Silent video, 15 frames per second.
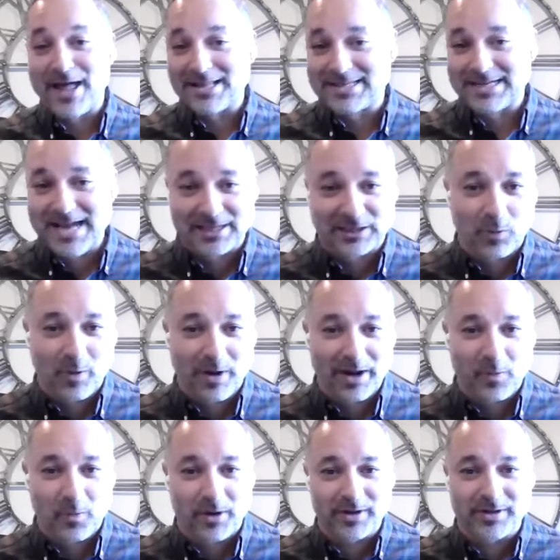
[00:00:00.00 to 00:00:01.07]
That's not
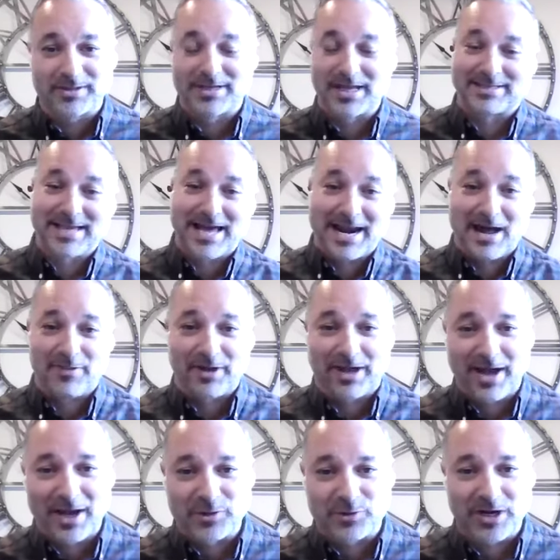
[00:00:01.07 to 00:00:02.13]
the way it works. That's not
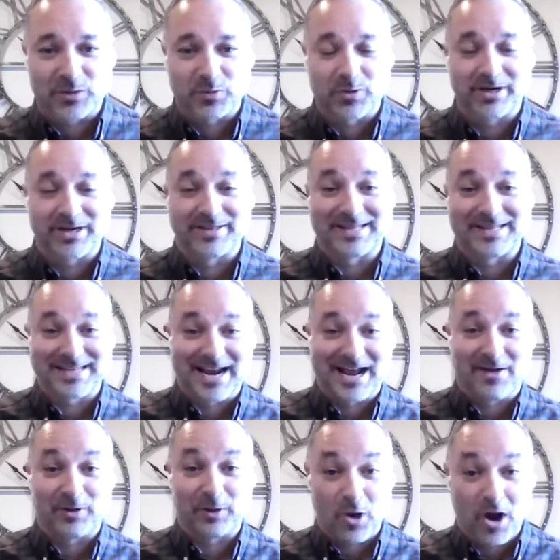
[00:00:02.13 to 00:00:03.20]
how the contracts work, and
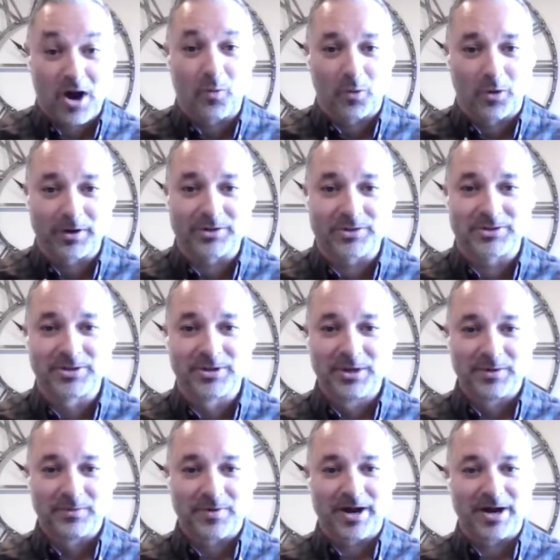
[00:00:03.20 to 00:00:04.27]
that's not how the law works,
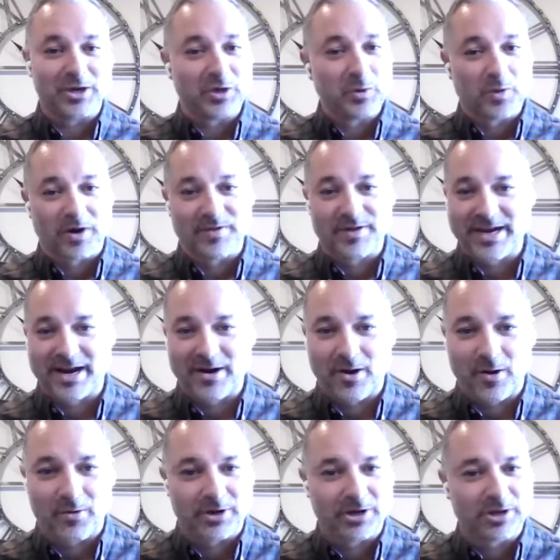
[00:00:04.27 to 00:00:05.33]
right? You are the
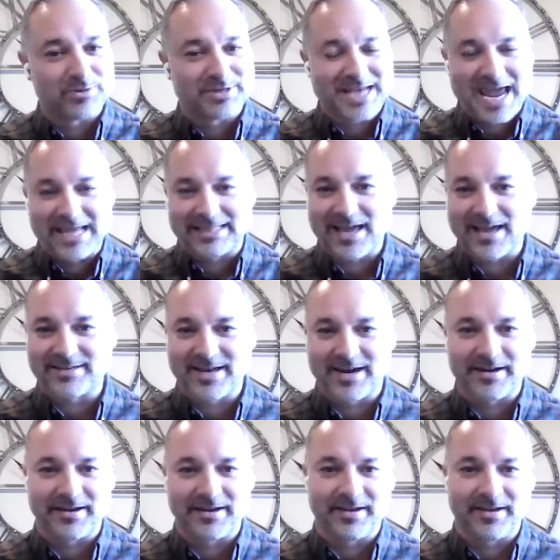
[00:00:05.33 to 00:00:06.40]
data owner. You take
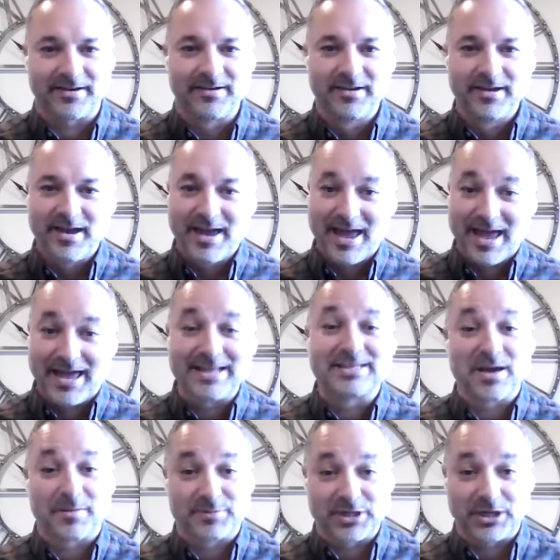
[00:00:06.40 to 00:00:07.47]
that data in
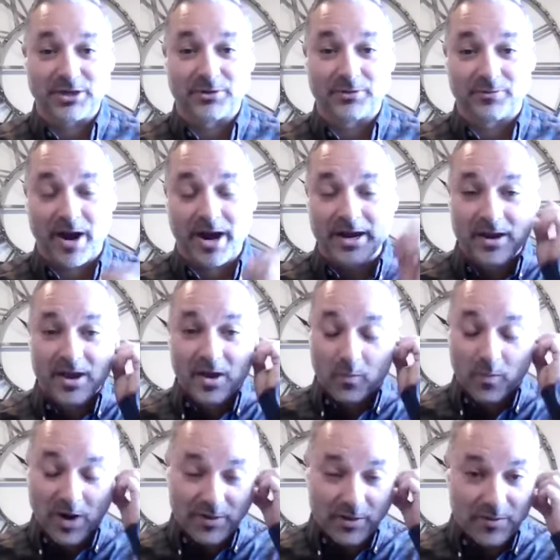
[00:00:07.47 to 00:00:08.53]
and it's up to you, right?
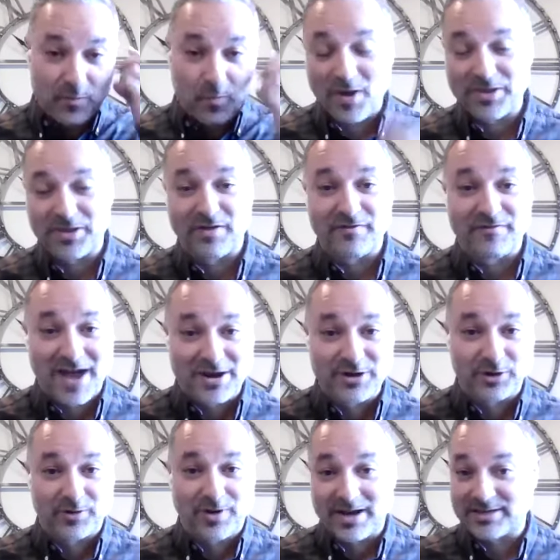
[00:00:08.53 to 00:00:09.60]
Whether whether the
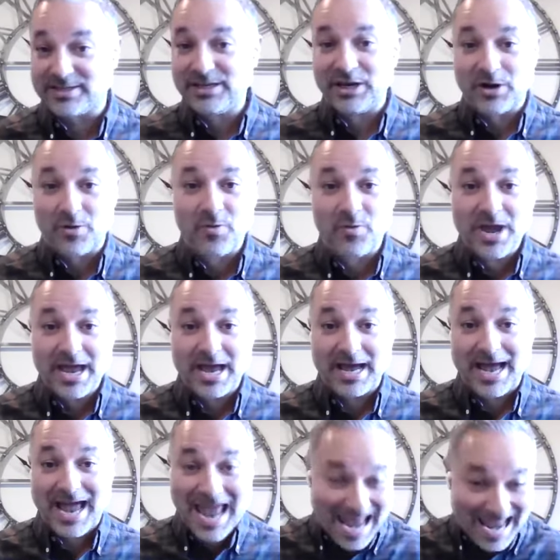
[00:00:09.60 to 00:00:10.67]
vendor you know
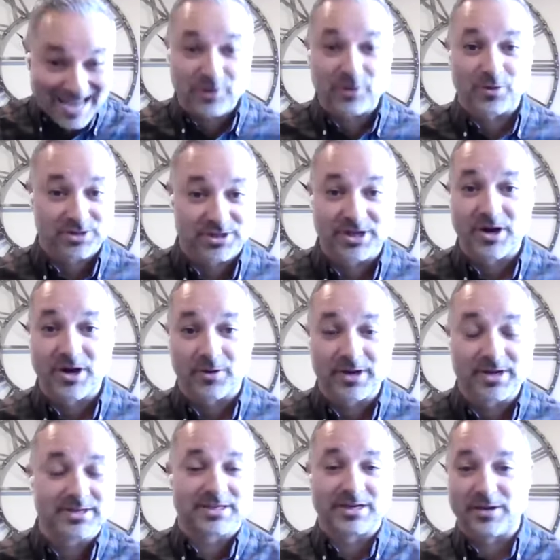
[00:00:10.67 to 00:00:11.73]
uh, handles the
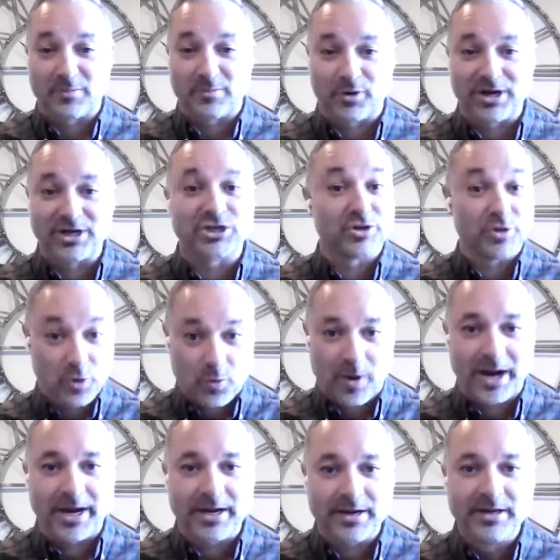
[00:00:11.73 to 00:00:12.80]
notice and the breach,
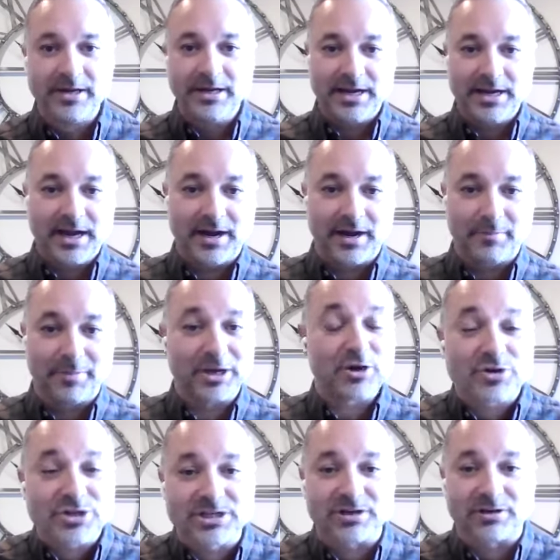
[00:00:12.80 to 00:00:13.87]
great, uh,
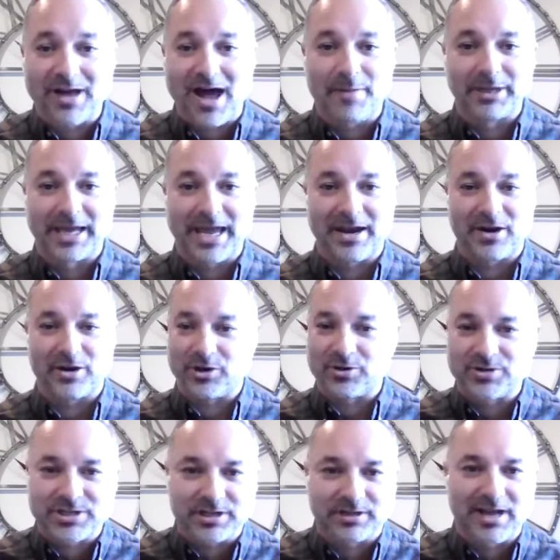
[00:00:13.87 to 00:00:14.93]
but you're still
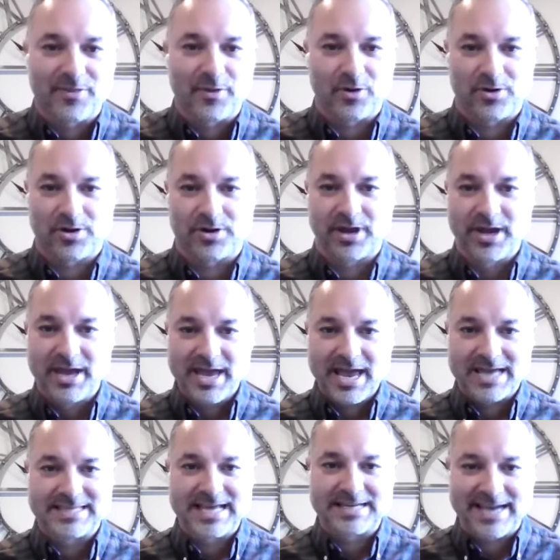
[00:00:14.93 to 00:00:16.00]
obligated. You're still on the hook
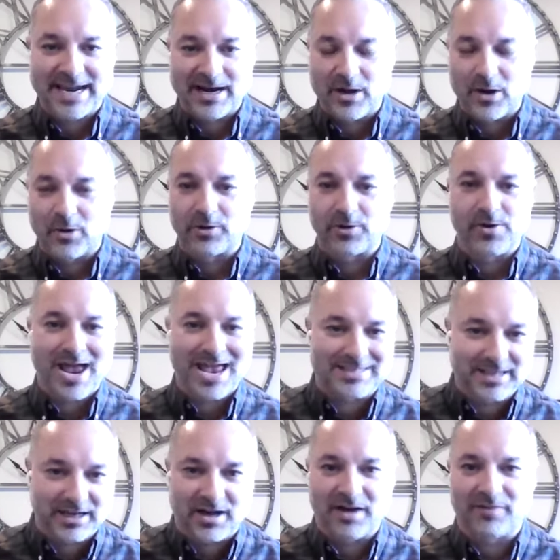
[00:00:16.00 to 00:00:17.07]
as that data
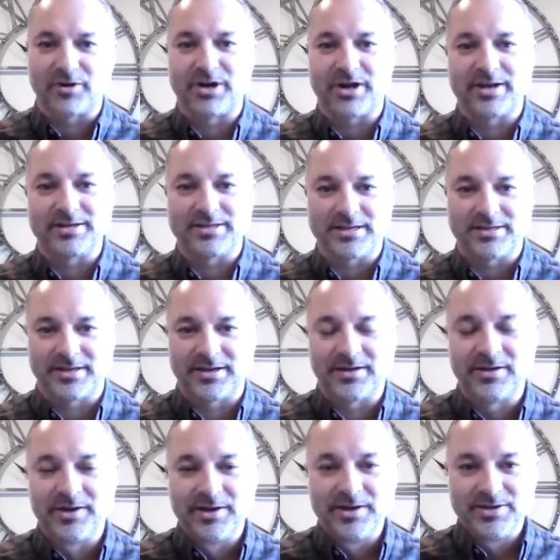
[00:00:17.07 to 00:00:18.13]
owner, as the covered
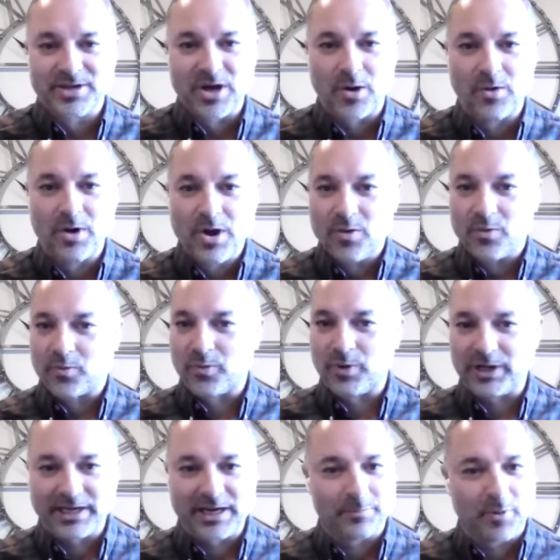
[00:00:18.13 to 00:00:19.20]
entity. So
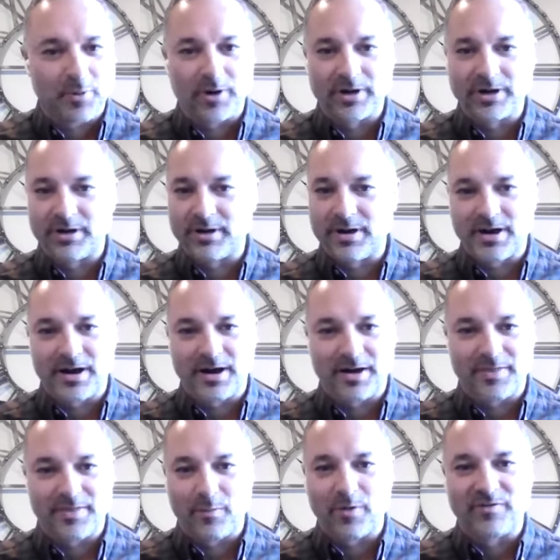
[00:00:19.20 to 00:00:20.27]
really important
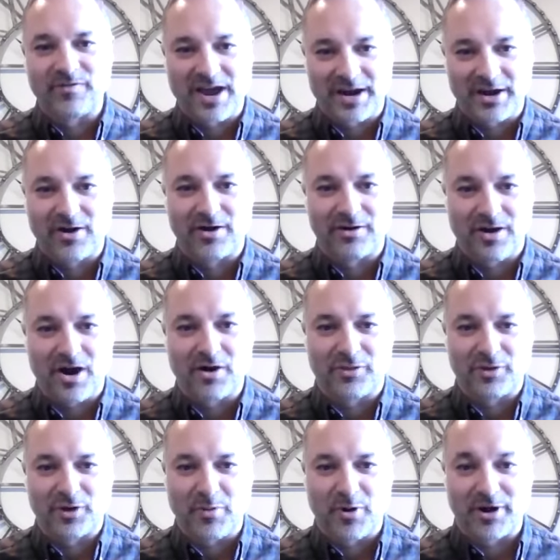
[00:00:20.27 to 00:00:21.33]
uh, that we're vetting our,
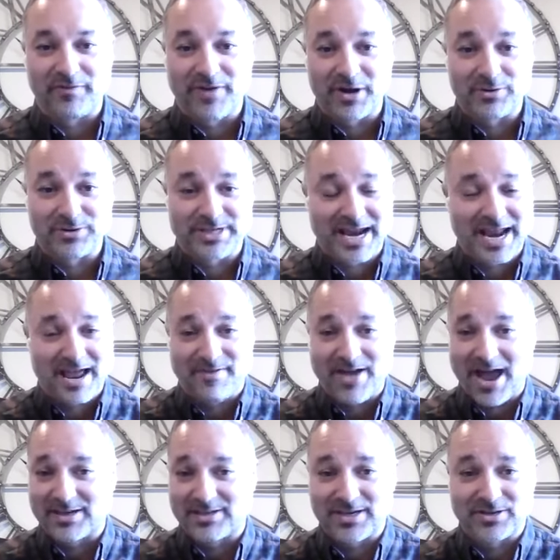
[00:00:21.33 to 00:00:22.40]
our third-party vendors that
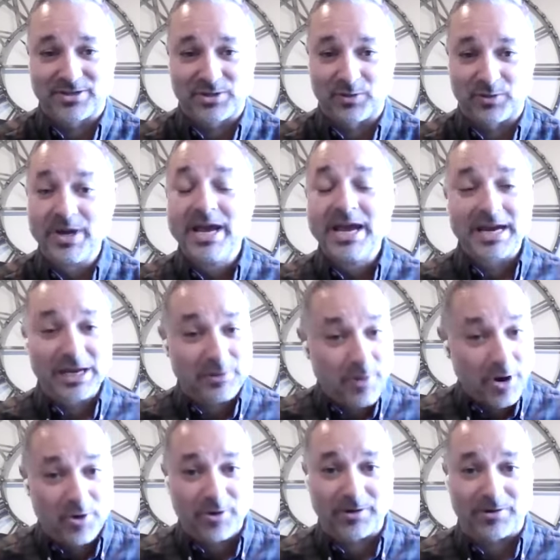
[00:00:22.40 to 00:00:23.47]
have access to
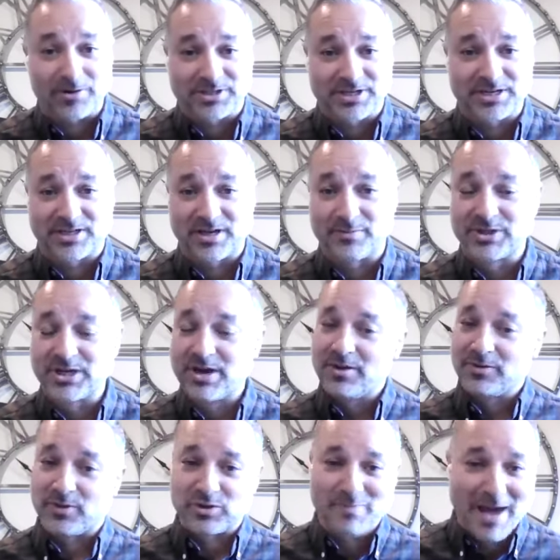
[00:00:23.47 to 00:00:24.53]
either our critical systems,
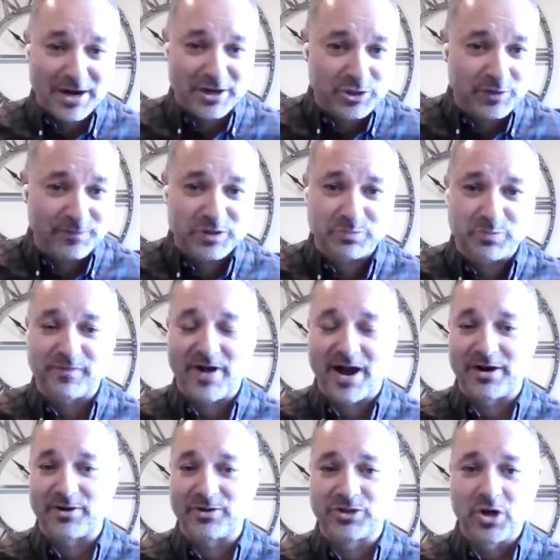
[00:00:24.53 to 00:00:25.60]
those managed service
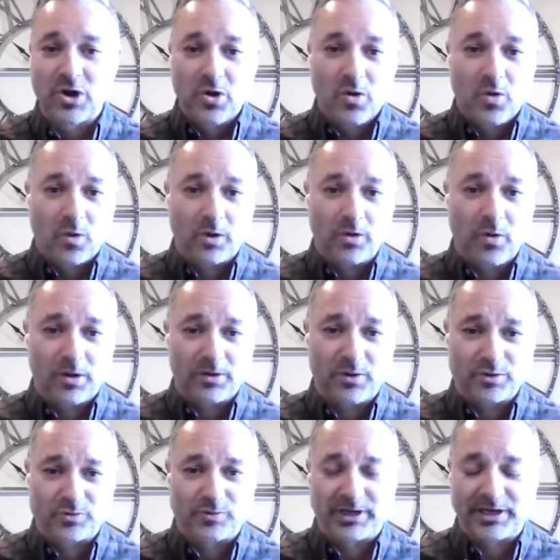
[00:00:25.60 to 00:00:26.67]
providers, or,
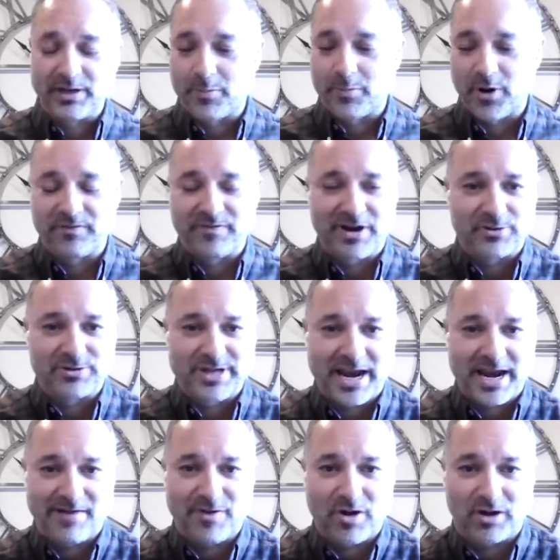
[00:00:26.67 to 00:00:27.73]
or those really important
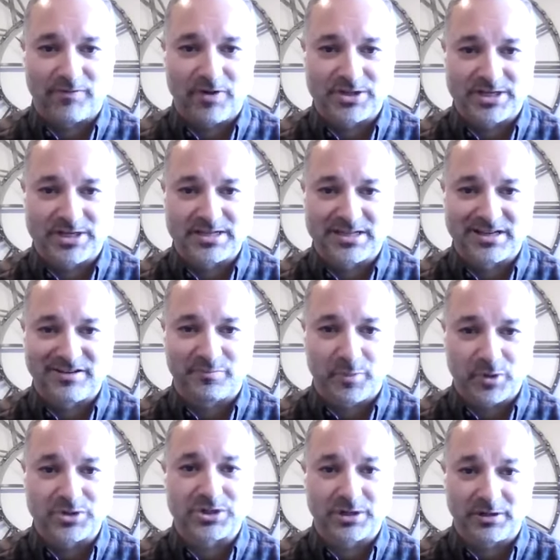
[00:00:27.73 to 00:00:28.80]
vendors that have all of our
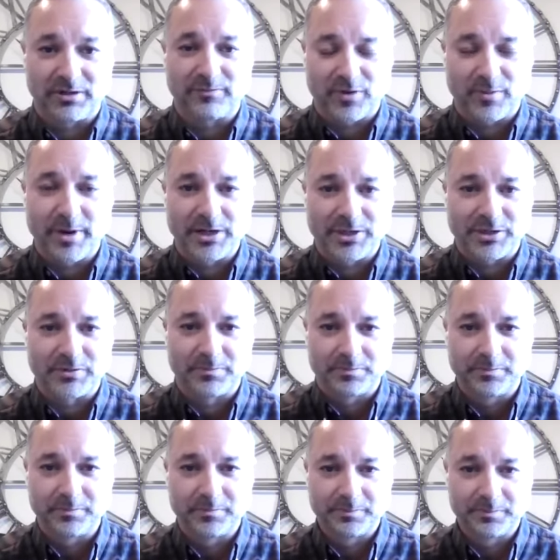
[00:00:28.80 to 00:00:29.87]
sensitive personal
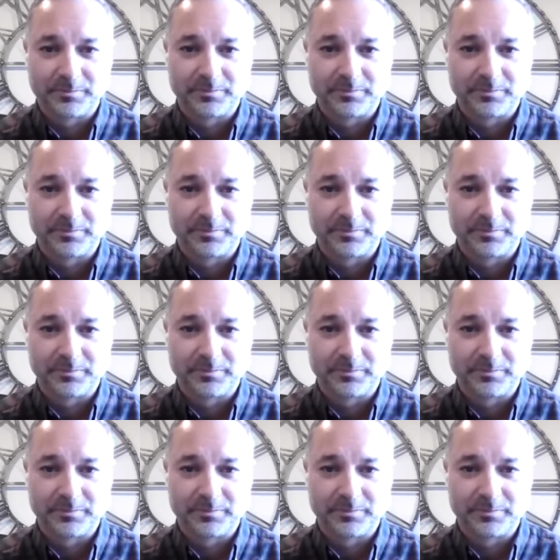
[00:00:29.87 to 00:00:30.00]
information.